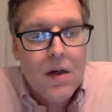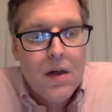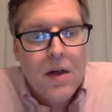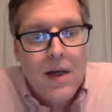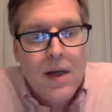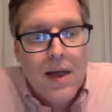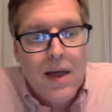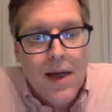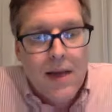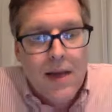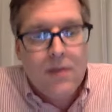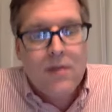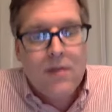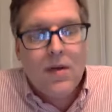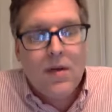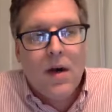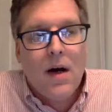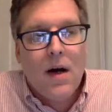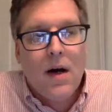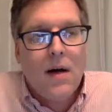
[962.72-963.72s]
And
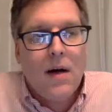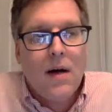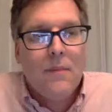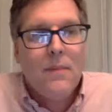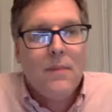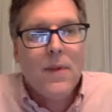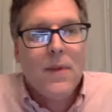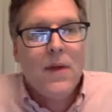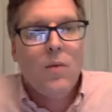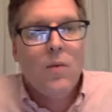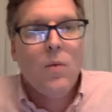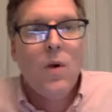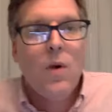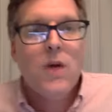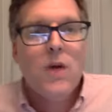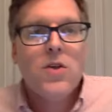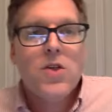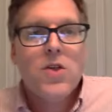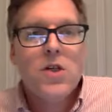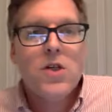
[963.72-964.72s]

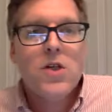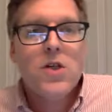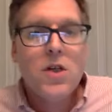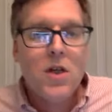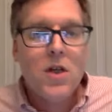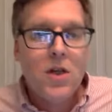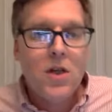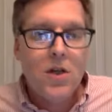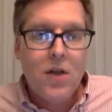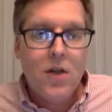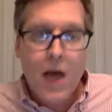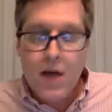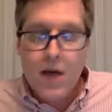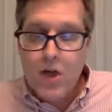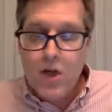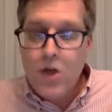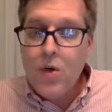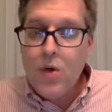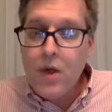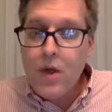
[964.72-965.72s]

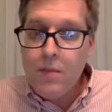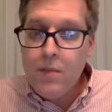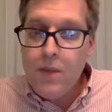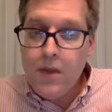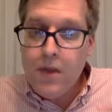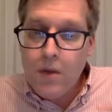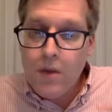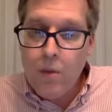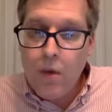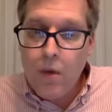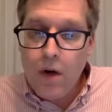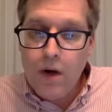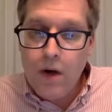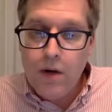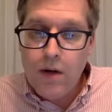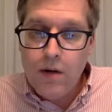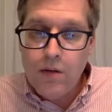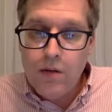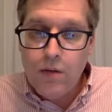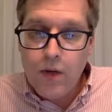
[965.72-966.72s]
you can be the
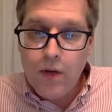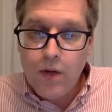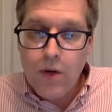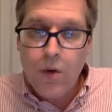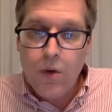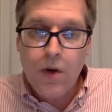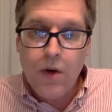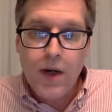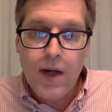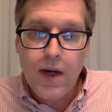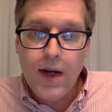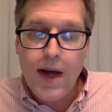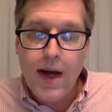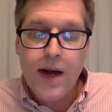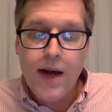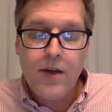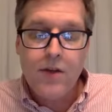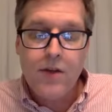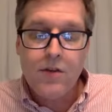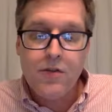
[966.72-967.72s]
one recording it
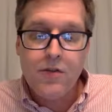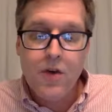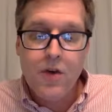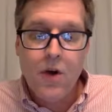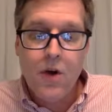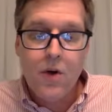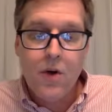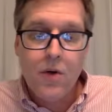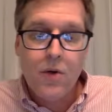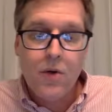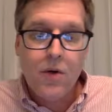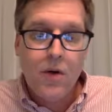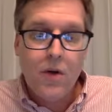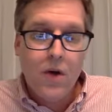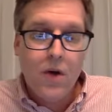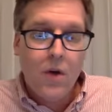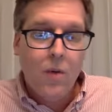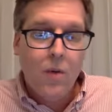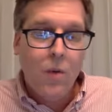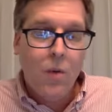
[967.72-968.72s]
on your phone.
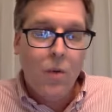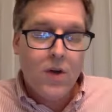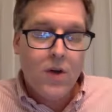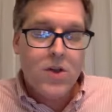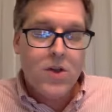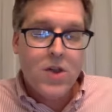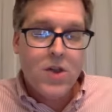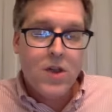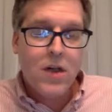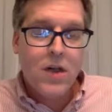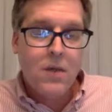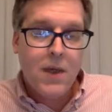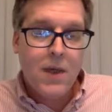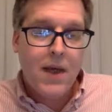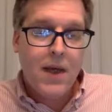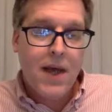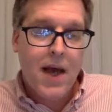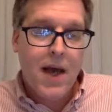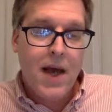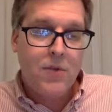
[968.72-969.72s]
What you're going to be
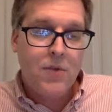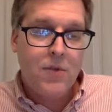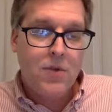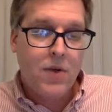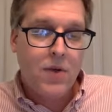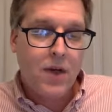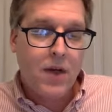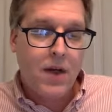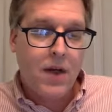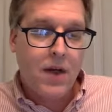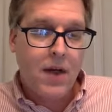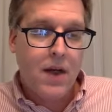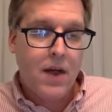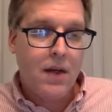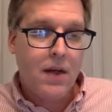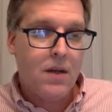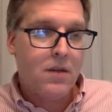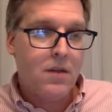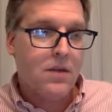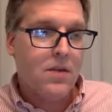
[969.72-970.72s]
capturing
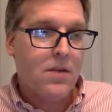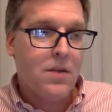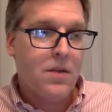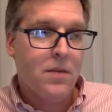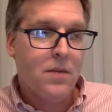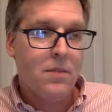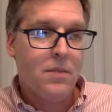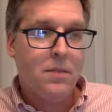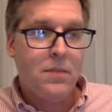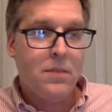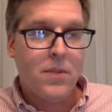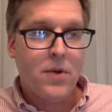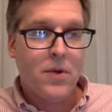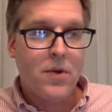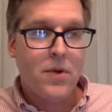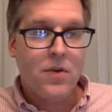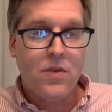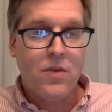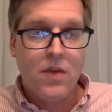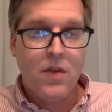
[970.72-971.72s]
is the
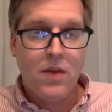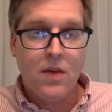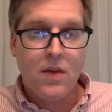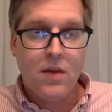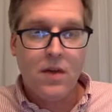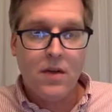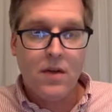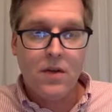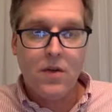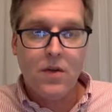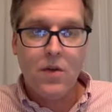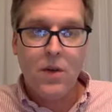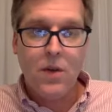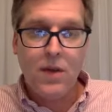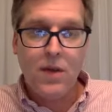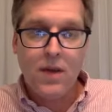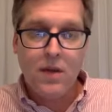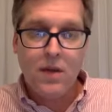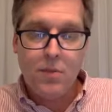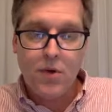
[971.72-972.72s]
person
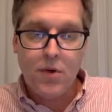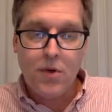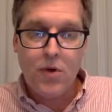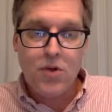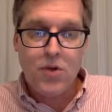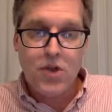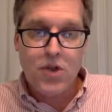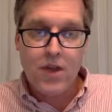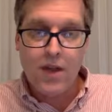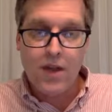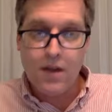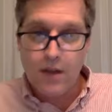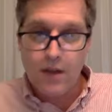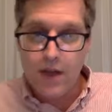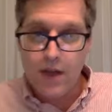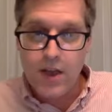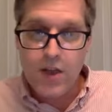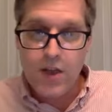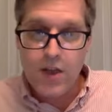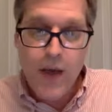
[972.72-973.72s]
doing the approaching,
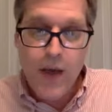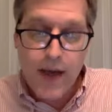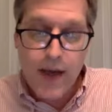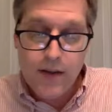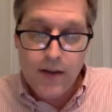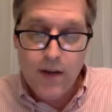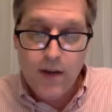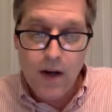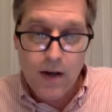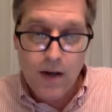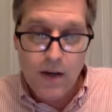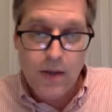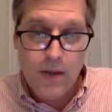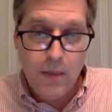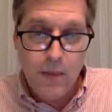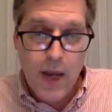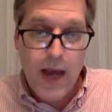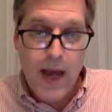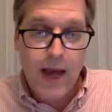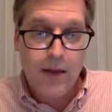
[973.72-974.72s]
like you had done in
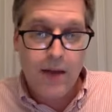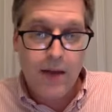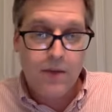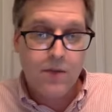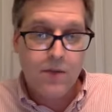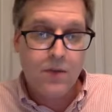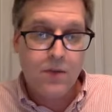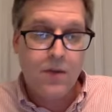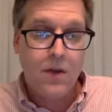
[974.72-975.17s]
the past.